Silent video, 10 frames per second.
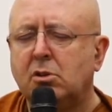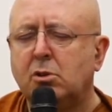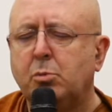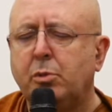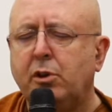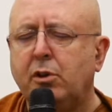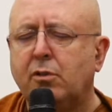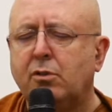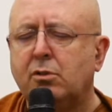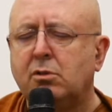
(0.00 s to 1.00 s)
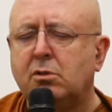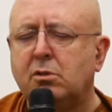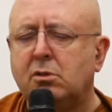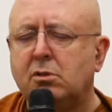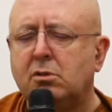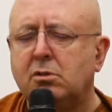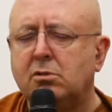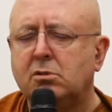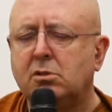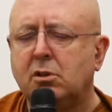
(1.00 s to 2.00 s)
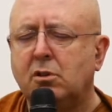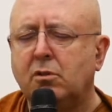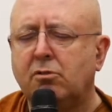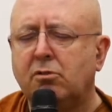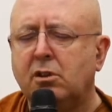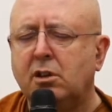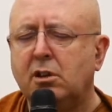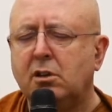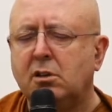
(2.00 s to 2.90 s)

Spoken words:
So peaceful, so free.